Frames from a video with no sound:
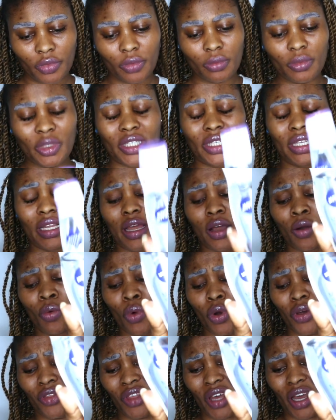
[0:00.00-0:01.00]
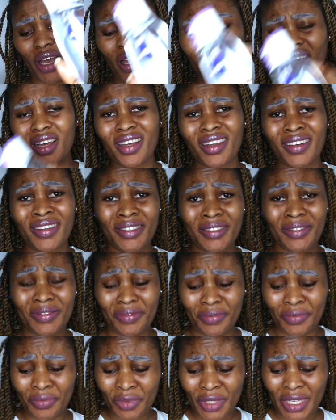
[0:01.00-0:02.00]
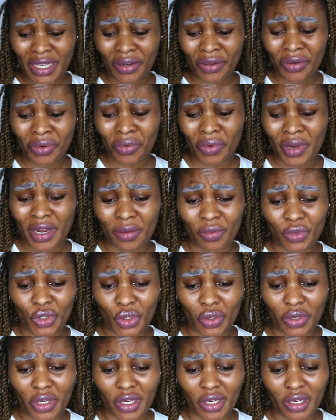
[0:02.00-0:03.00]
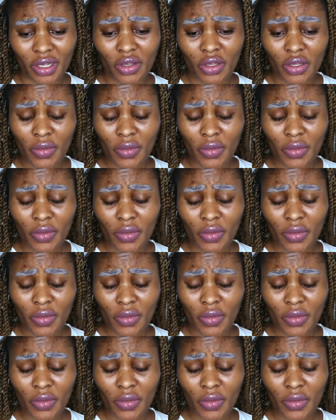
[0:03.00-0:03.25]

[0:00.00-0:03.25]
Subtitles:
micellar water I don't know why I'm choking.